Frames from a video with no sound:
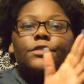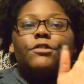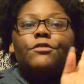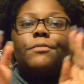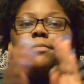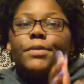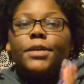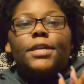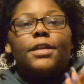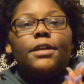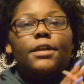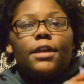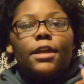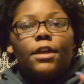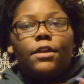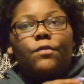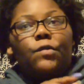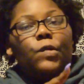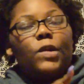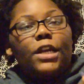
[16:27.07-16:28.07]
would be,
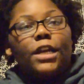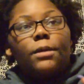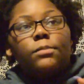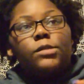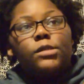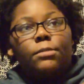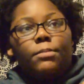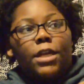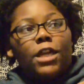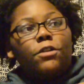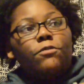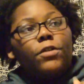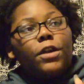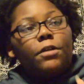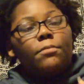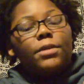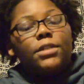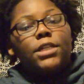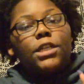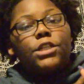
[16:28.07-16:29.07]
when it comes to making
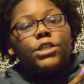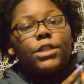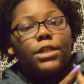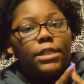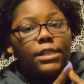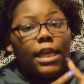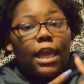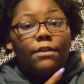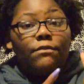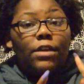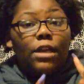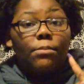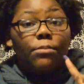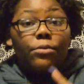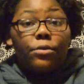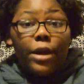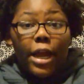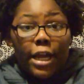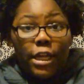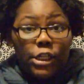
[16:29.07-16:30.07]
recommendations, have a
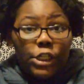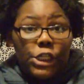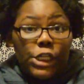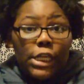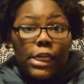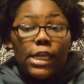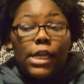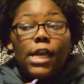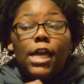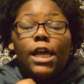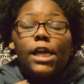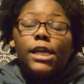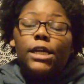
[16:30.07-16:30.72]
brag sheet.